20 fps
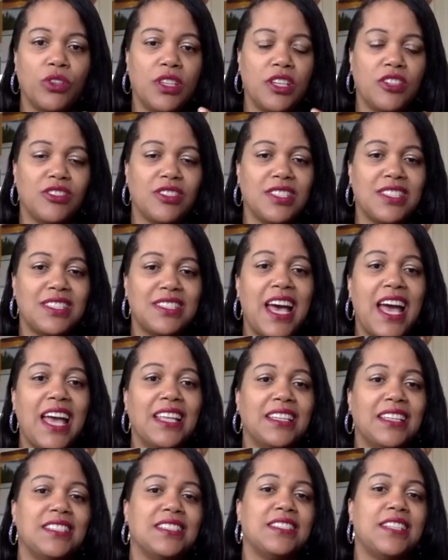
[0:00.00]
there's a
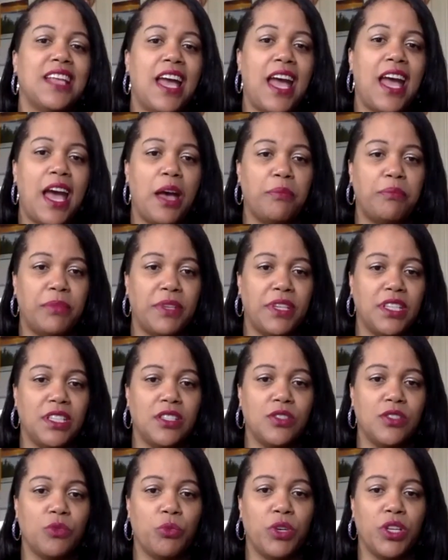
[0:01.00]
silence that
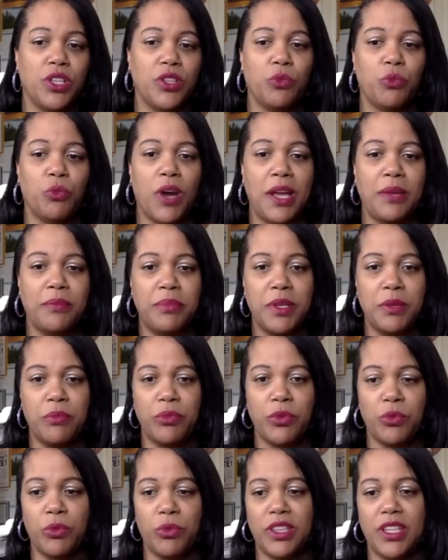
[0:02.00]
happens with white
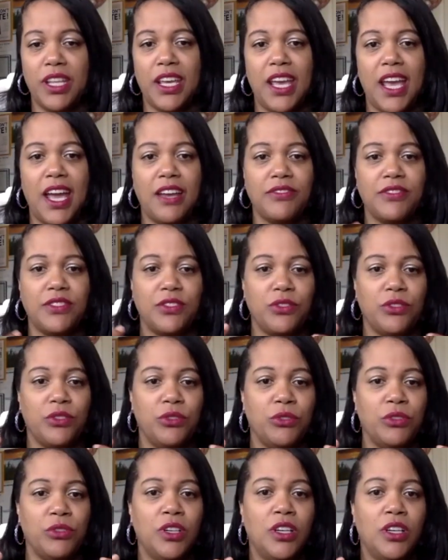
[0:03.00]
people when they have
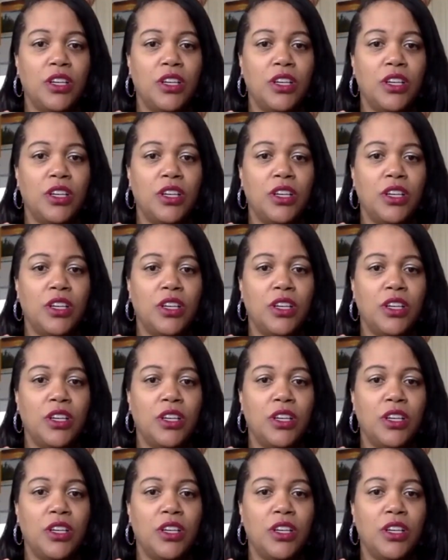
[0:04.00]
to